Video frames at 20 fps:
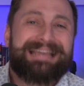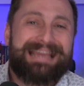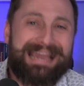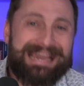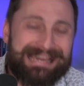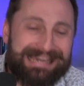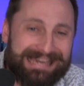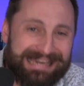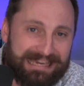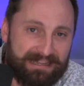
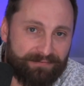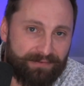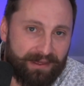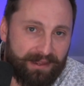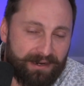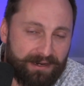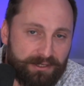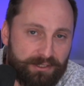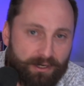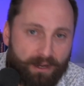taking
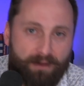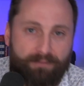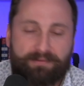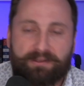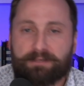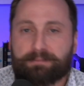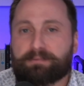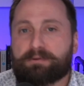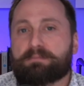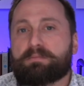advantage of
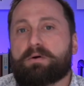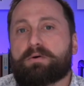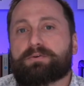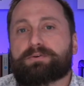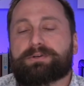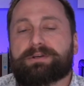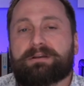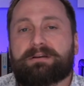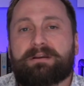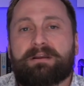this
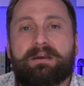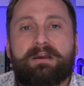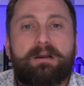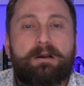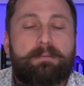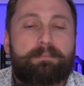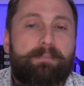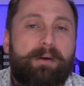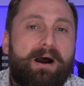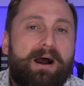promotion,
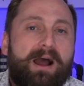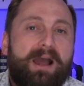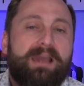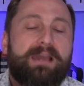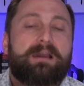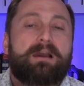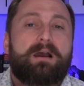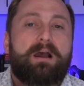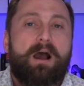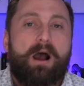
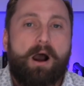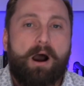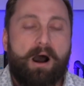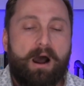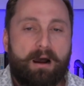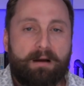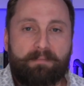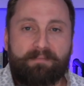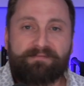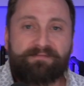by
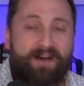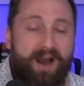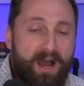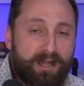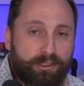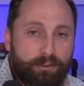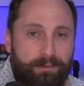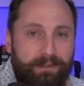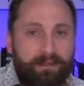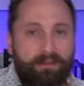um,
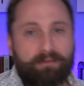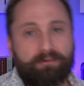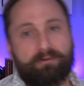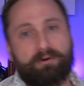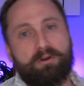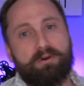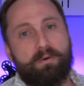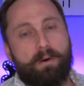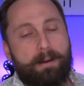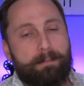following
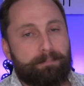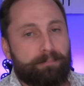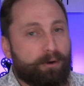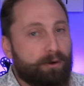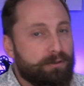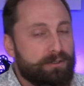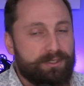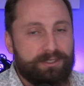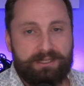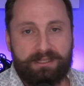through on
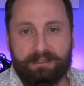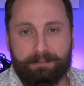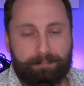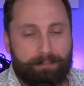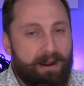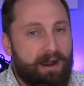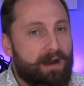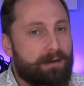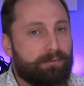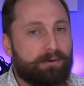purchasing the
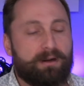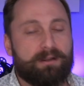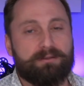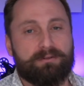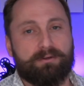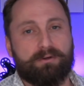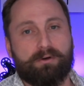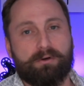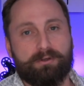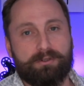pop
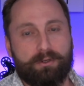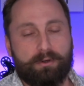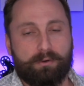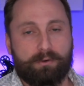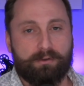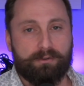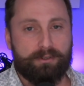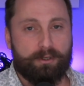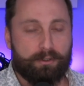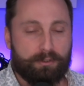product or,
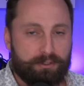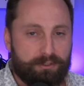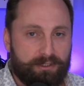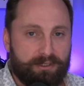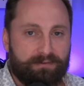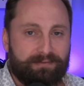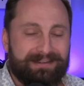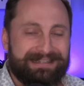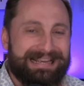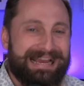or, or
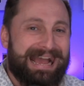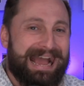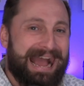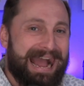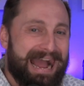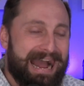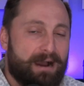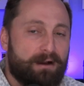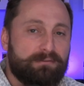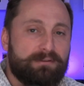service,
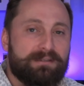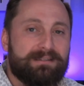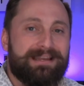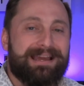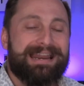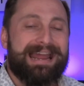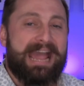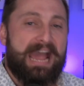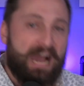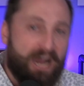how does
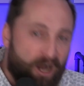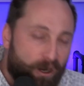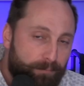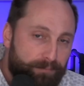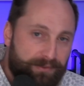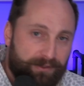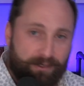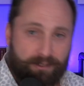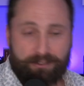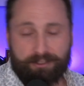that
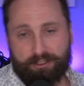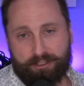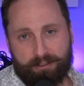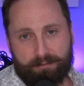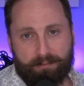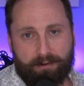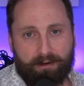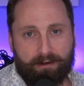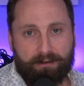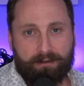help the
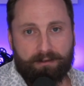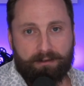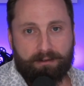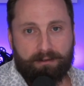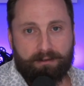consumer?